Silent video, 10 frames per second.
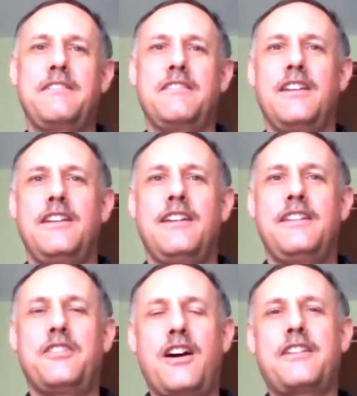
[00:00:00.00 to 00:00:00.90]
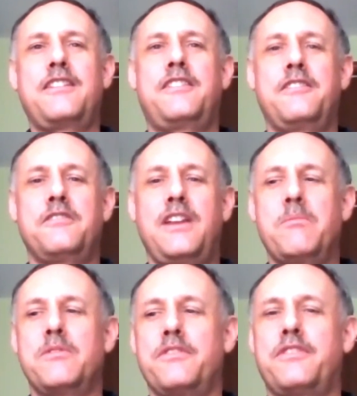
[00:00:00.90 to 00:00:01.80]
and talking to your
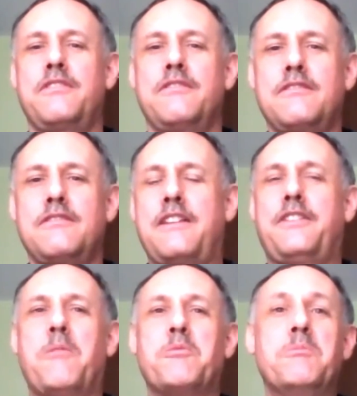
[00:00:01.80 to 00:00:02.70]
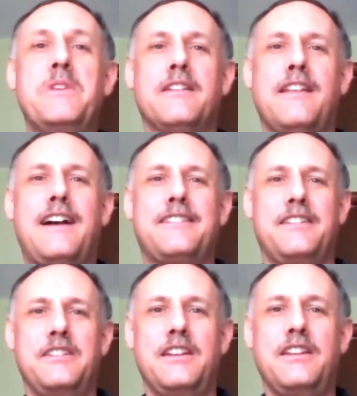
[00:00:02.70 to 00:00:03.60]
neighbors has helped me a lot
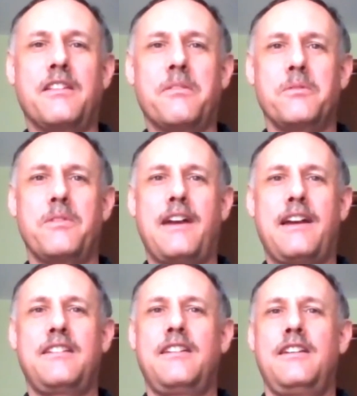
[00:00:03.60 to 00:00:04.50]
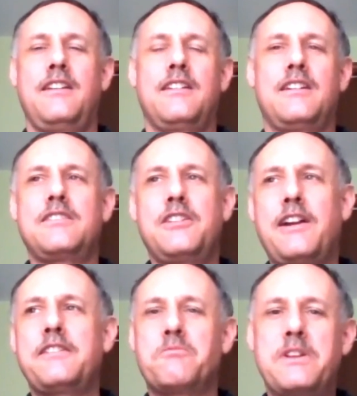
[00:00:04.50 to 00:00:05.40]
in getting through that.
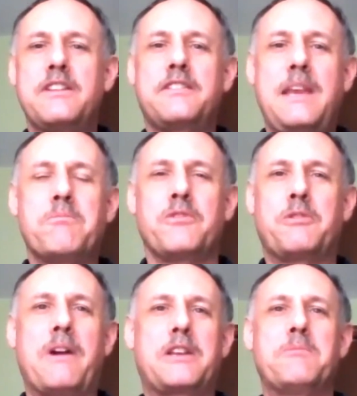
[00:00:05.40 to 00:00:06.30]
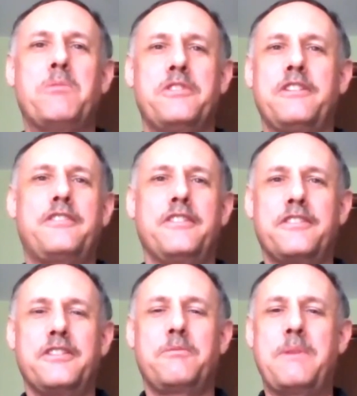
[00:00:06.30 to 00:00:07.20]
We just keep respectable
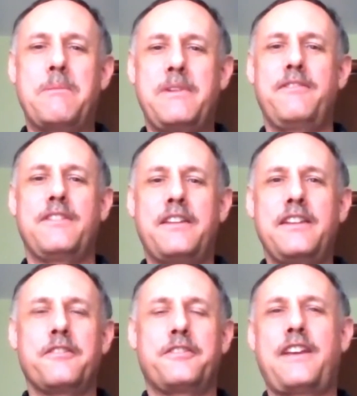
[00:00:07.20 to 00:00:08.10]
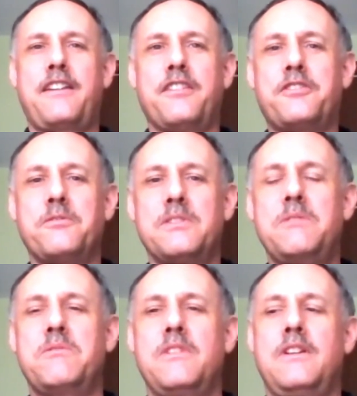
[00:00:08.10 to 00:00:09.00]
distances, maybe even on the other side of the street.